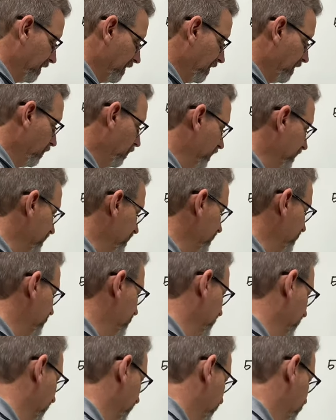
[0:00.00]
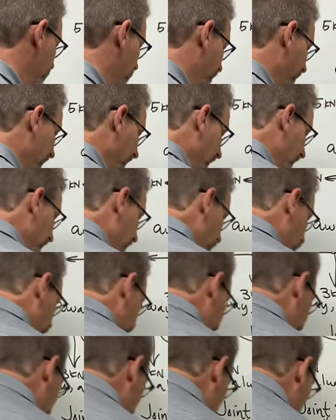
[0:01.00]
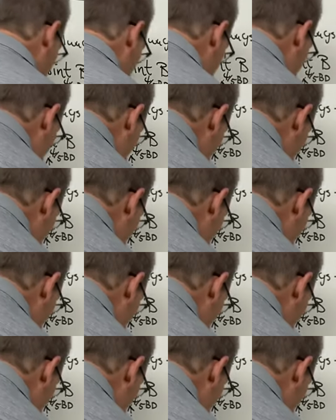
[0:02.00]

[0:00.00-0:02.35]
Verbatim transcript: which is 10. So BD equals 10.